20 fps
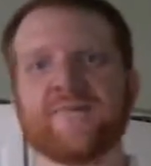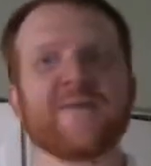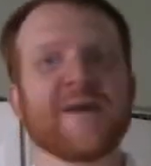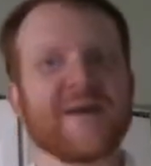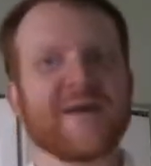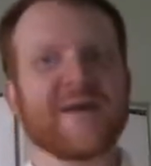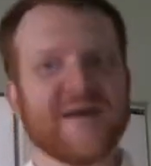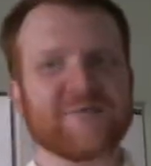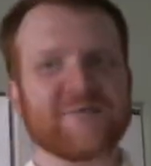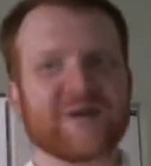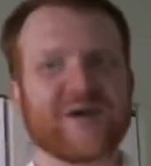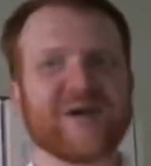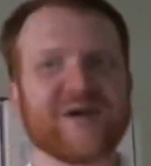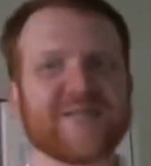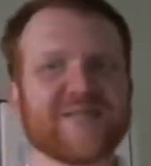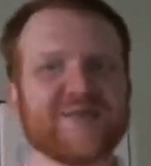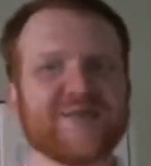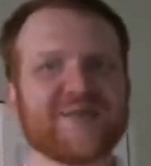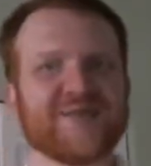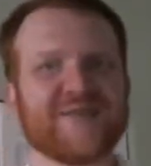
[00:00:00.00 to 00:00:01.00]
And we're
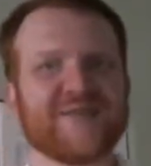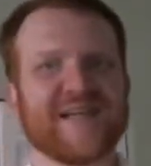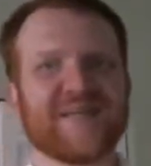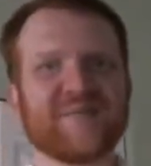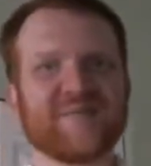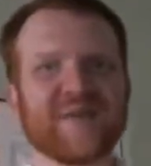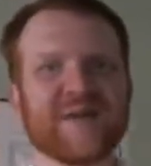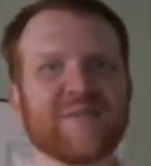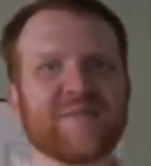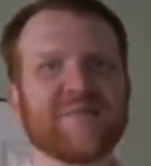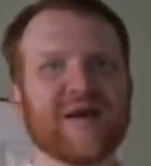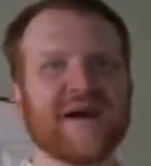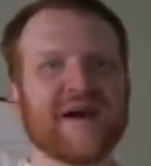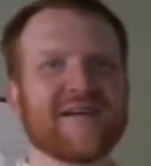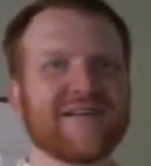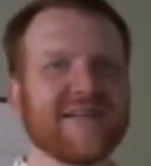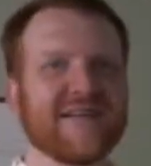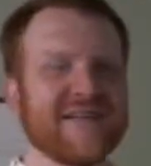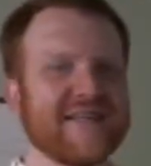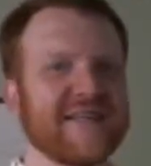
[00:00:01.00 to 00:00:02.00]
also developing a
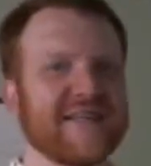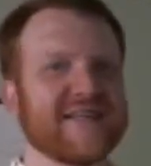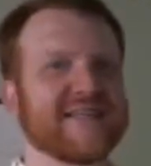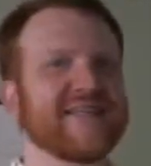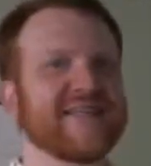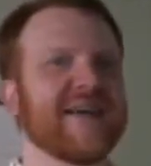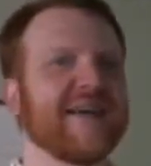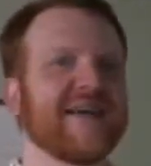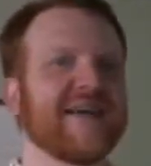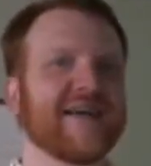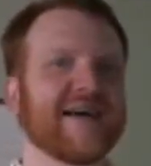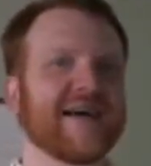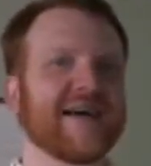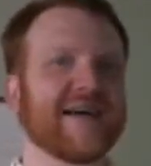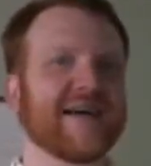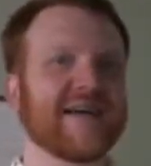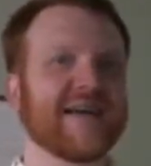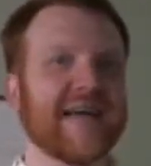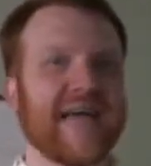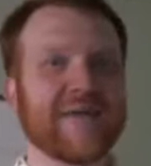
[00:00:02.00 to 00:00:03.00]
model that can take a
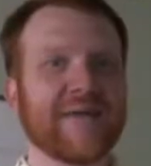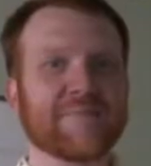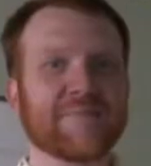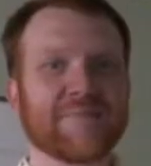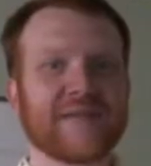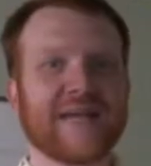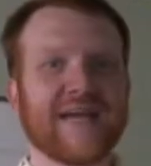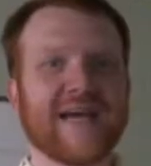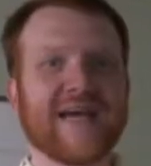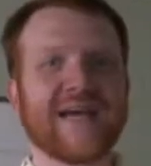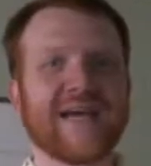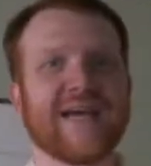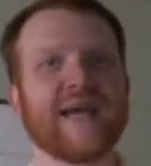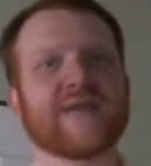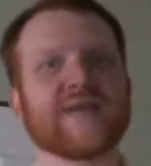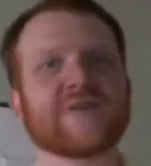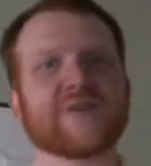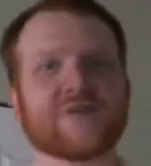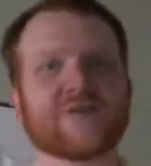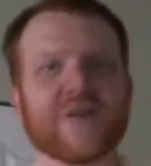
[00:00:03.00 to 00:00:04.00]
gameplay
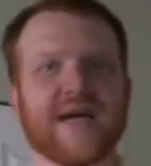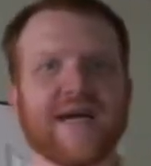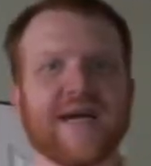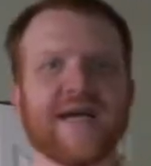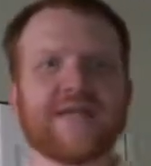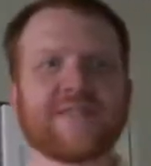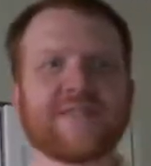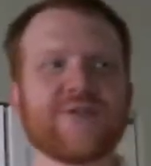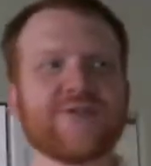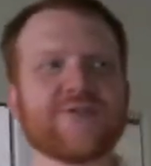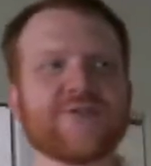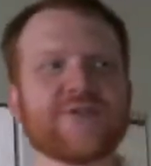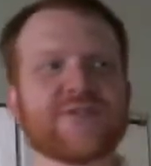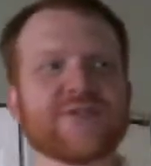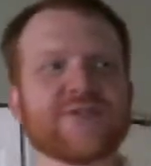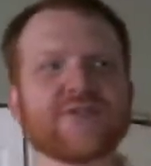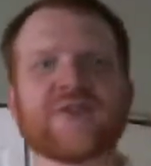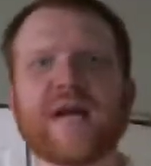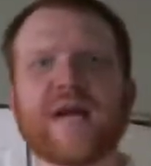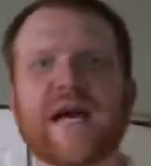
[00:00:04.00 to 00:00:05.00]
and try to
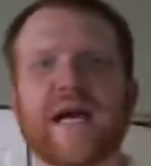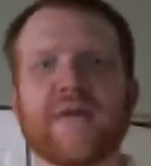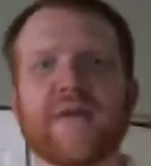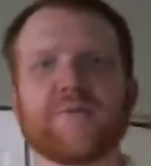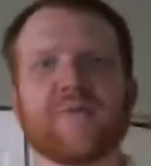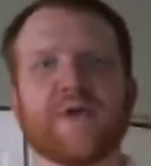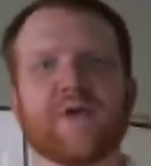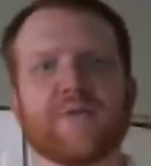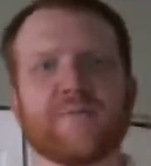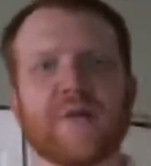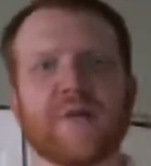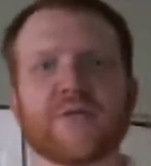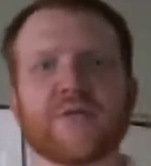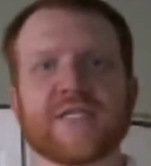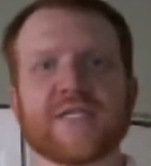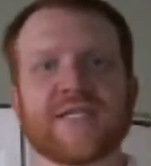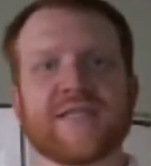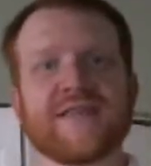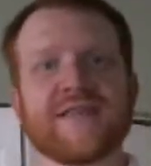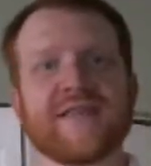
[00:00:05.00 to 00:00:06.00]
describe what
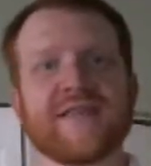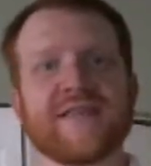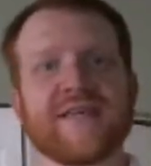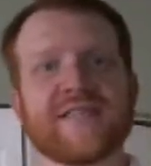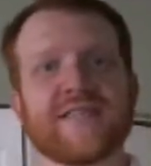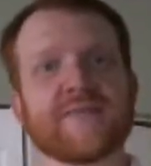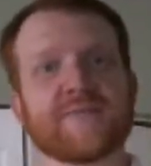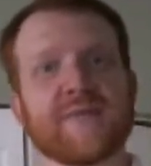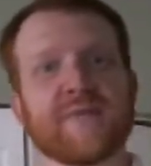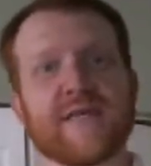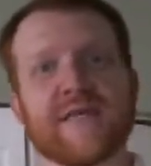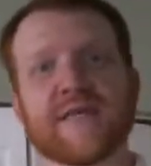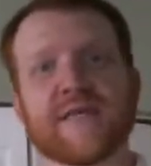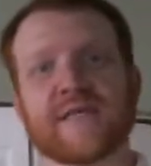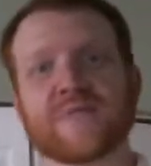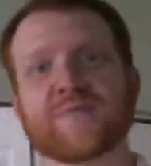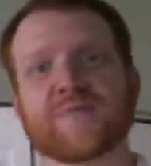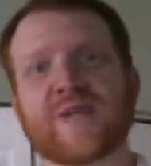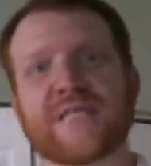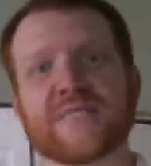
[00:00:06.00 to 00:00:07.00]
emotion it thinks is being
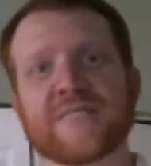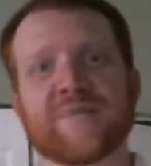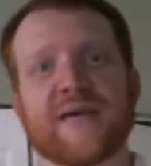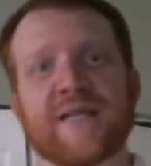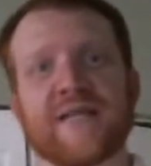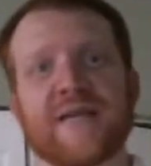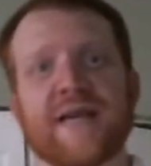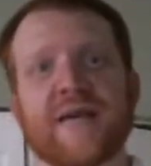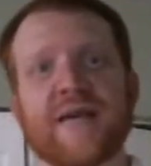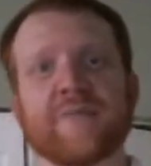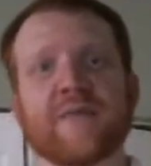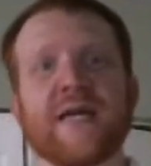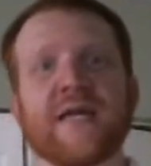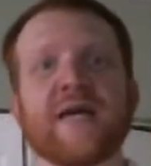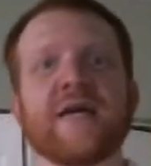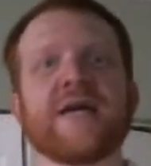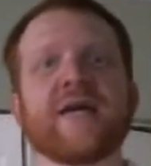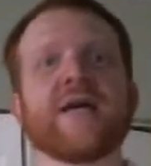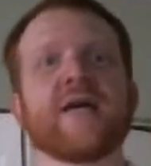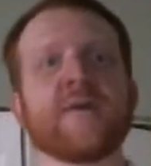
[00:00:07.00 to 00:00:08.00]
expressed by the
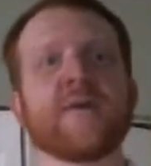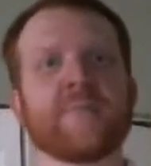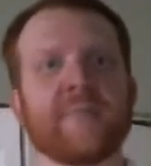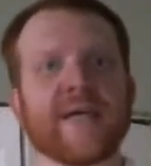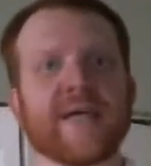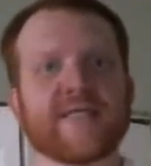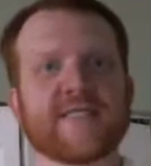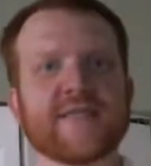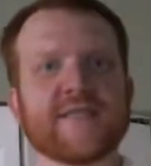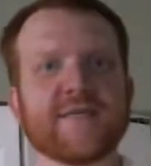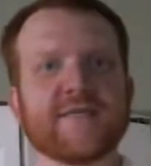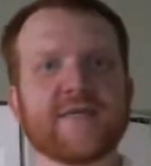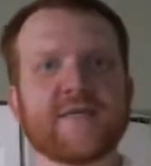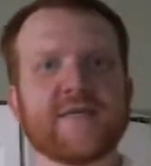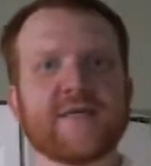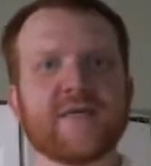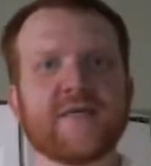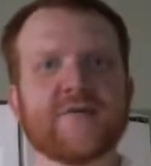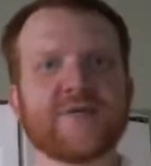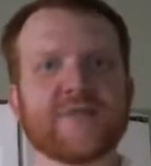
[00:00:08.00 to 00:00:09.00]
gameplay based on what
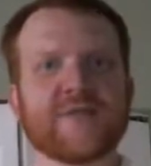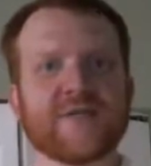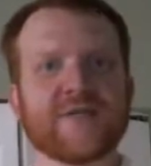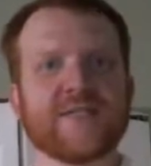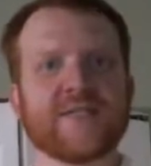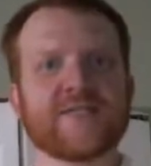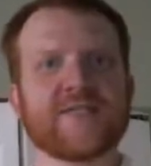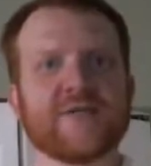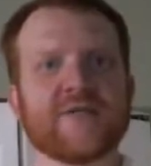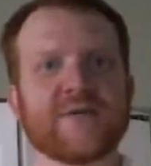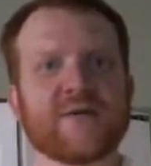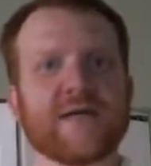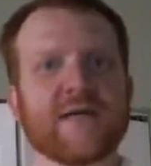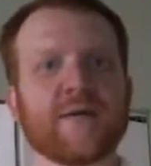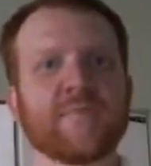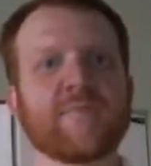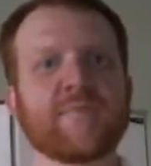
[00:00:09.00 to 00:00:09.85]
the user is doing.